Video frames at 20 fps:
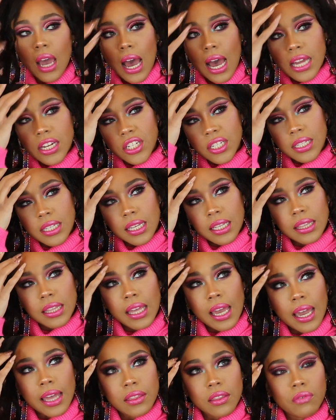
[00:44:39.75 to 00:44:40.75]
I just think
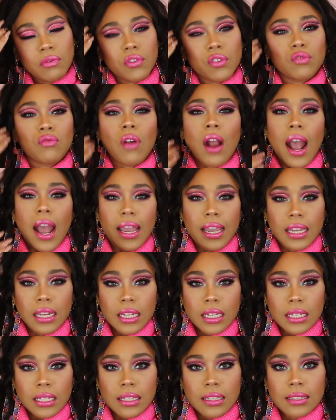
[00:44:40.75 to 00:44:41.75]
that the
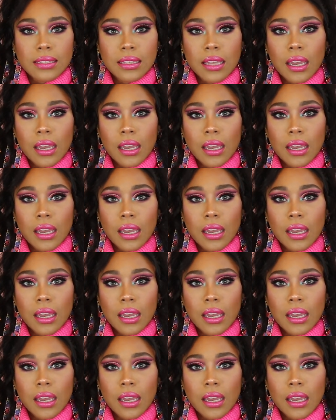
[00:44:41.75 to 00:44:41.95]
variety is